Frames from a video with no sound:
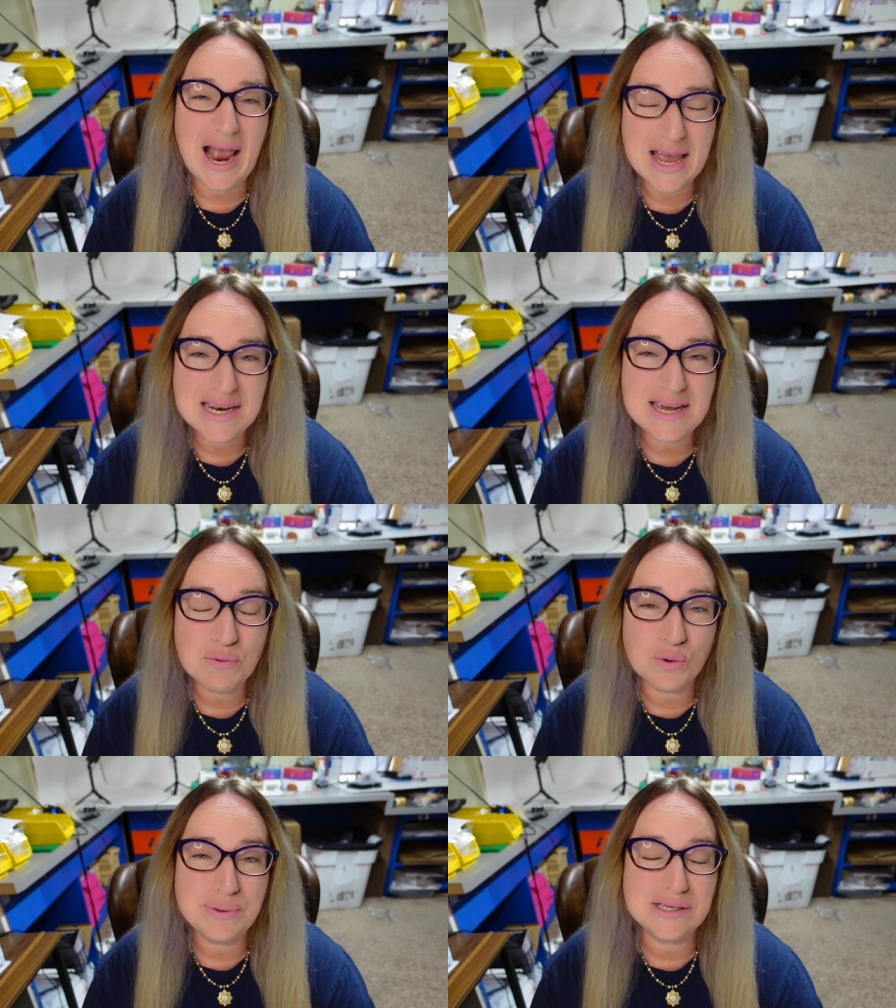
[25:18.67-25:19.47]
And
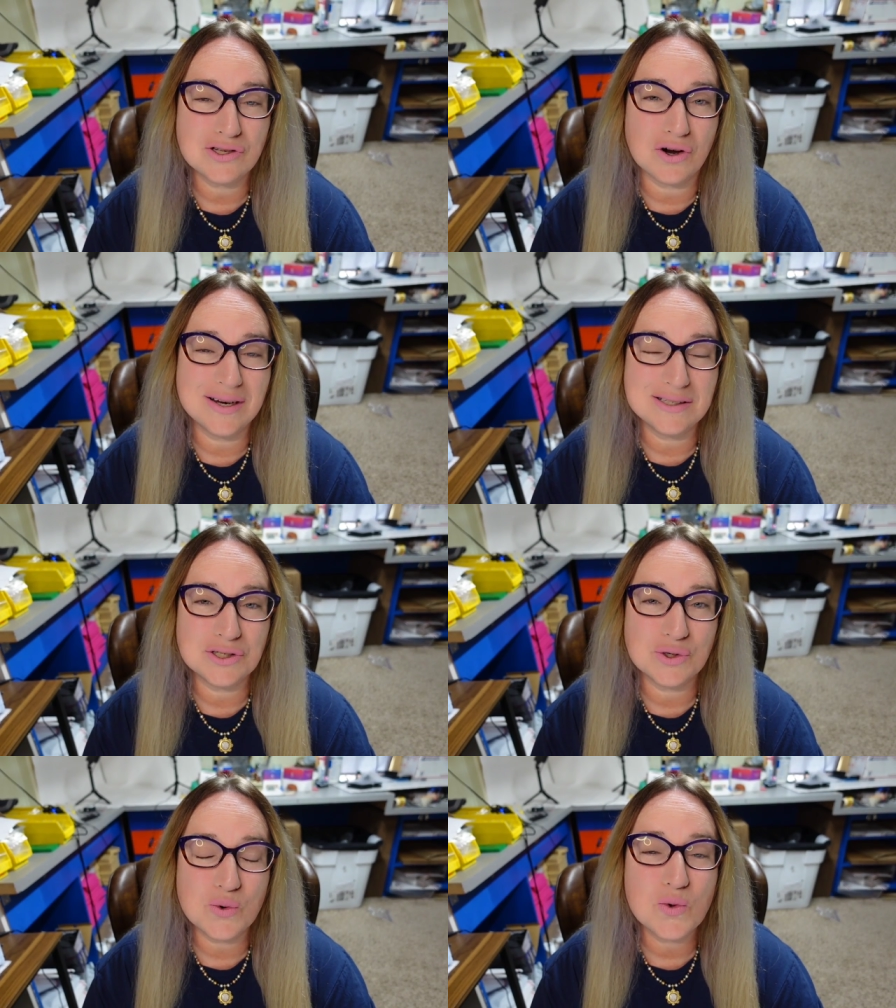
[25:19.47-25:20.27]
he will be starting
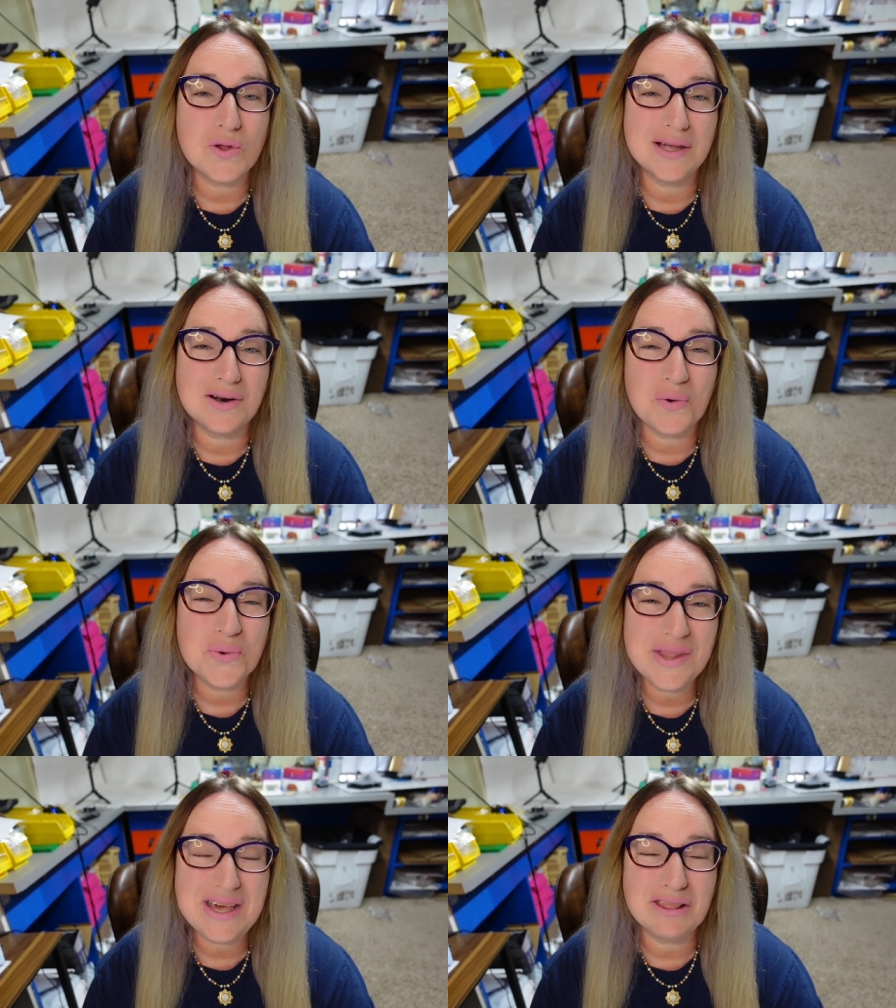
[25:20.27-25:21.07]
school in
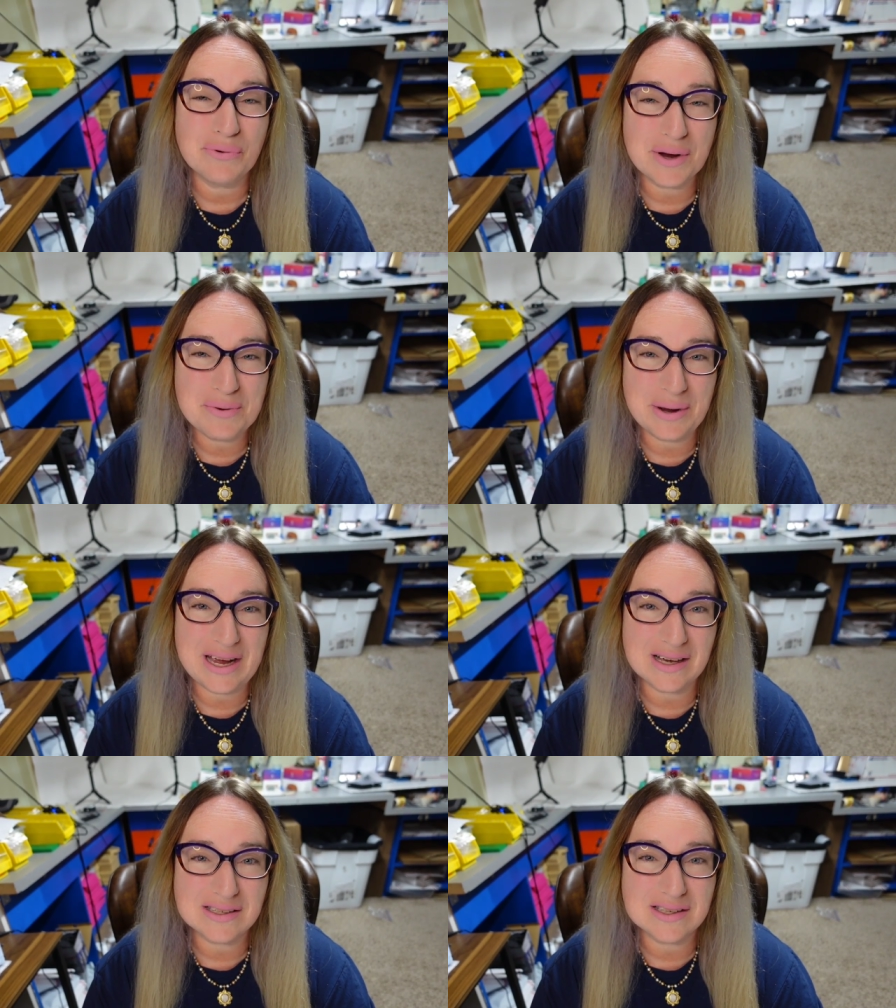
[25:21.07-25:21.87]
only 3
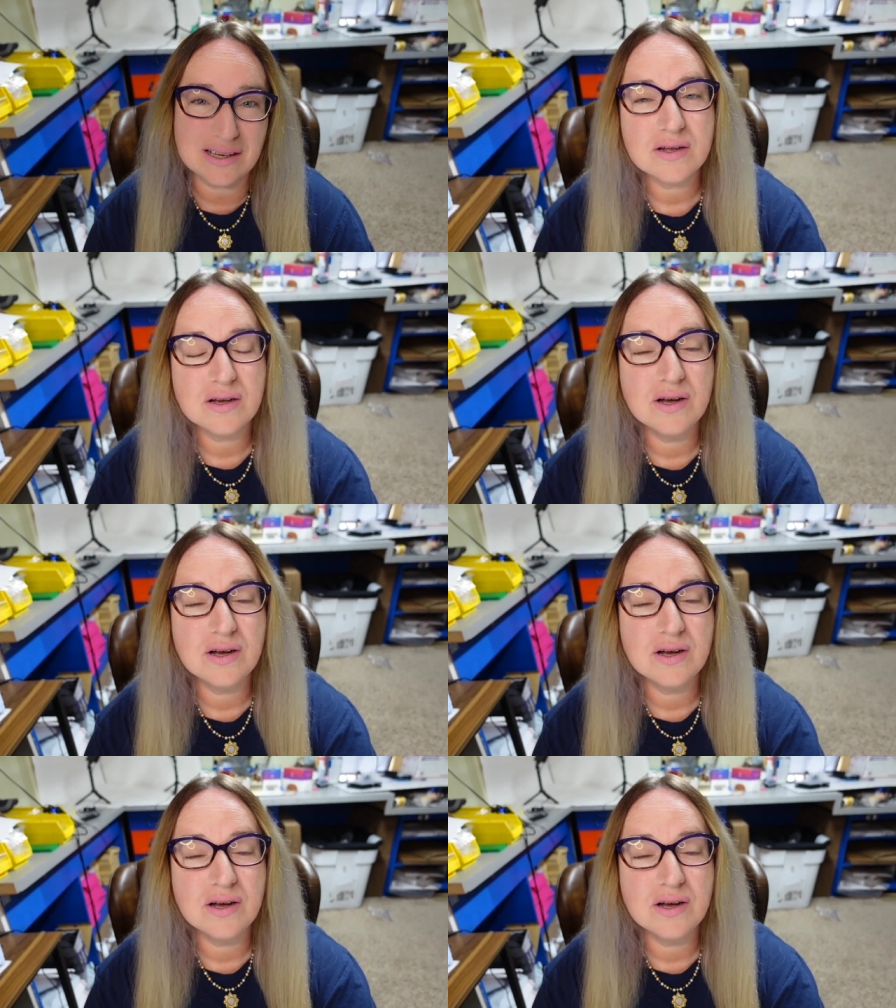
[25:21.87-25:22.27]
weeks.